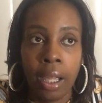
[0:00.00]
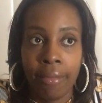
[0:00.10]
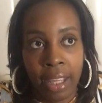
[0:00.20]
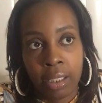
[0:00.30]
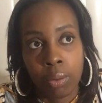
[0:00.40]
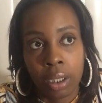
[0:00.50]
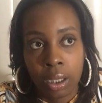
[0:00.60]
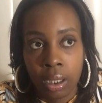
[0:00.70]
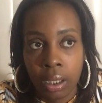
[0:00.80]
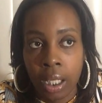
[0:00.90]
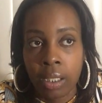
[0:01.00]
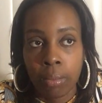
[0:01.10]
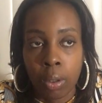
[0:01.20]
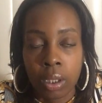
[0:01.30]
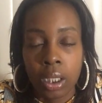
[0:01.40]
and that's where the success
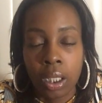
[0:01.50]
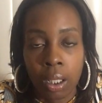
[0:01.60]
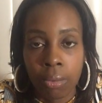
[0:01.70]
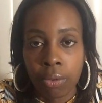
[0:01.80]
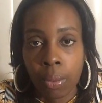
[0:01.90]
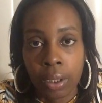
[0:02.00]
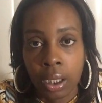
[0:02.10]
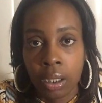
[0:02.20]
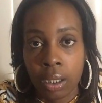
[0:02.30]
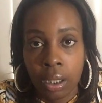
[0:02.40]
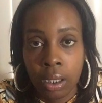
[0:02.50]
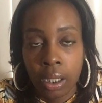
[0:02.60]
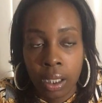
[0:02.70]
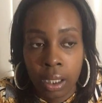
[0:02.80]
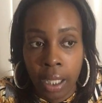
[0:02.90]
mostly comes from with this
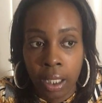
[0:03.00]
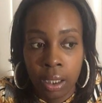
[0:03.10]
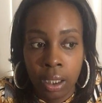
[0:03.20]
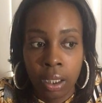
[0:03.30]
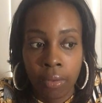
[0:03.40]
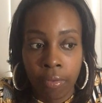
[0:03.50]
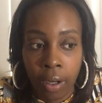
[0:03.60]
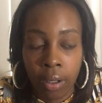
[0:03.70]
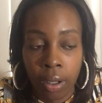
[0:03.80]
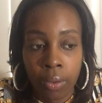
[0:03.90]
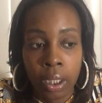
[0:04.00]
second decan Virgo.